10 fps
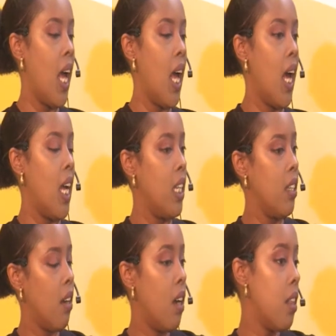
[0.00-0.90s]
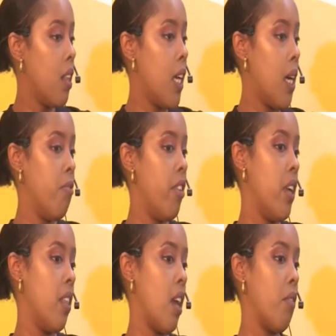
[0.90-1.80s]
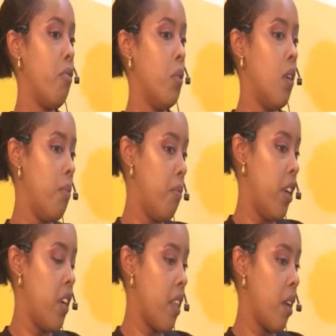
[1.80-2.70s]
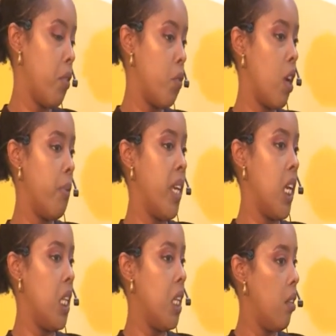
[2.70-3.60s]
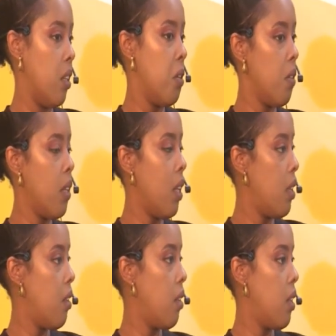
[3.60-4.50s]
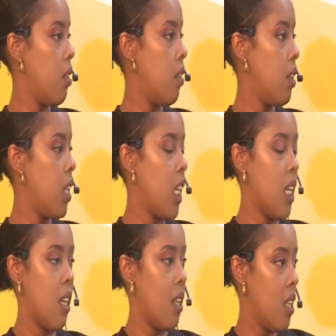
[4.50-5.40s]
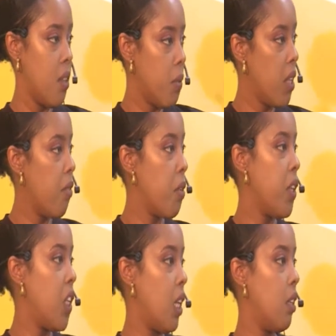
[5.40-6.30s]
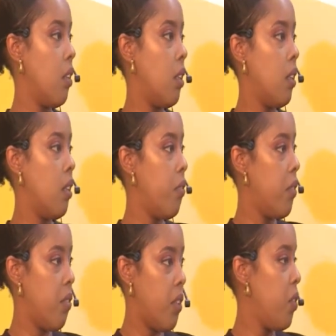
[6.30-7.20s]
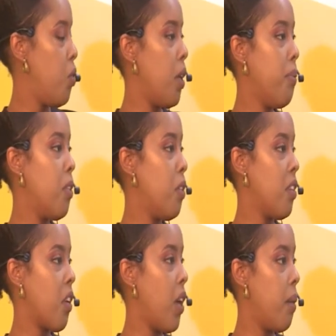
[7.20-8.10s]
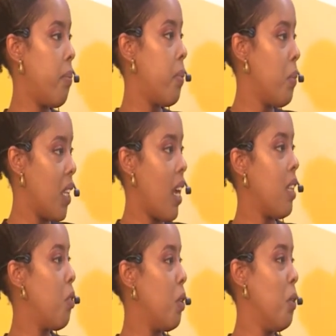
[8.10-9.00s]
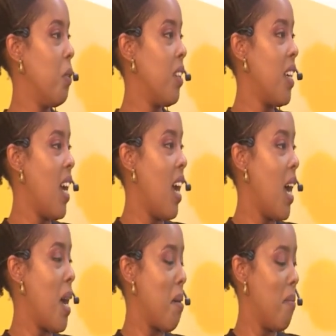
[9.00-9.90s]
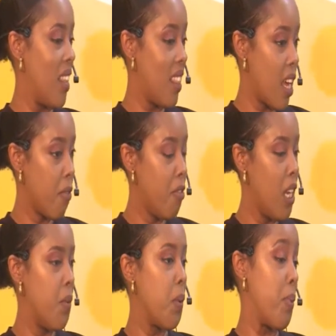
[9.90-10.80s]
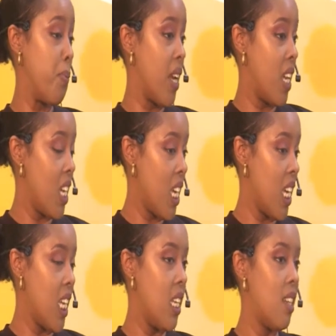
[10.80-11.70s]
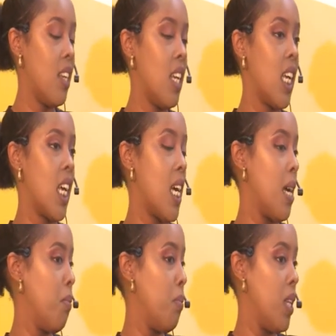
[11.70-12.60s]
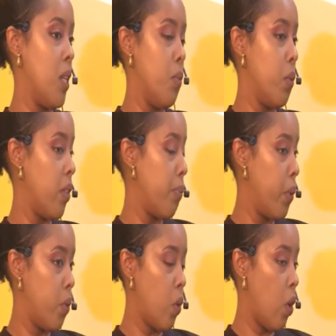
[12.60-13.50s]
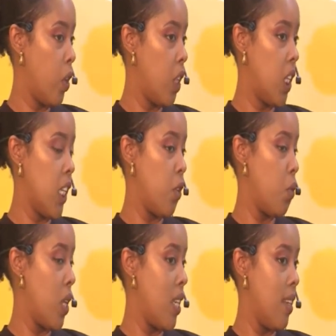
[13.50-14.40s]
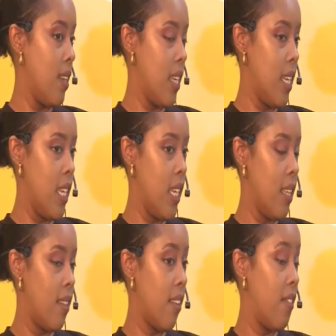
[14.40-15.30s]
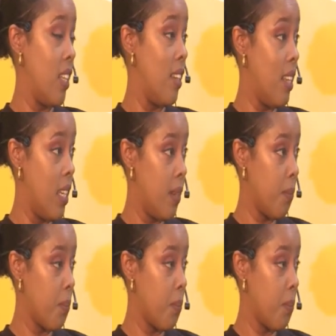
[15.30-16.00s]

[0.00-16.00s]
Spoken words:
And Arthur, I'm very thankful. I'm very thankful to RBA. They said, you know what, we'll give you a chance. If the first 2 episodes are crap, we'll cancel you. But thankfully, we prepared ahead. We were supposed to launch in 2017,